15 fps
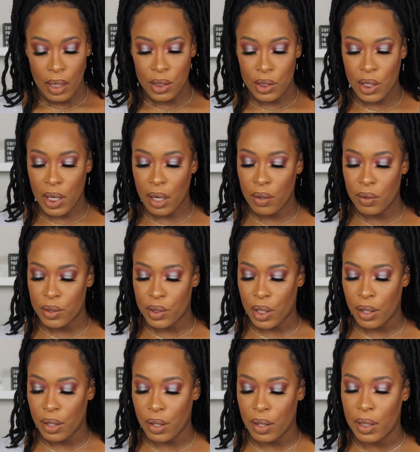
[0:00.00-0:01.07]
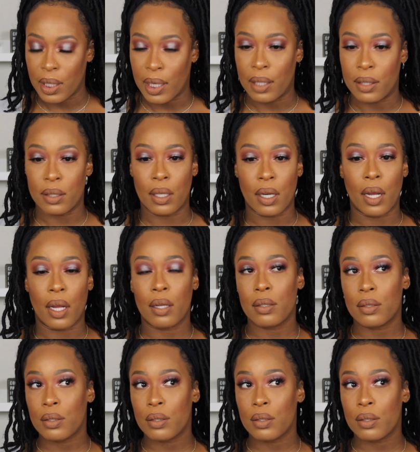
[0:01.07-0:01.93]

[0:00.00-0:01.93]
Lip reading: Should I go dark or light today?